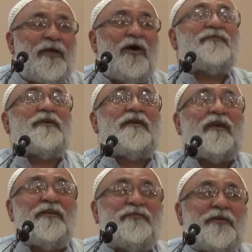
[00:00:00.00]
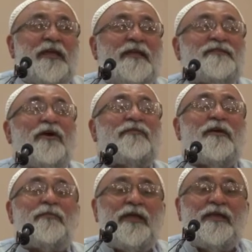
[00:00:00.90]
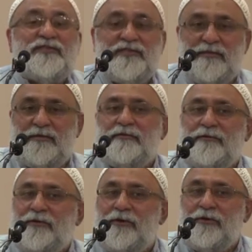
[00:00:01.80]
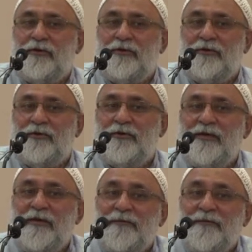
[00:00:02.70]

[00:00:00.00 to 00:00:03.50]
of Ifrit, of Iblis. No,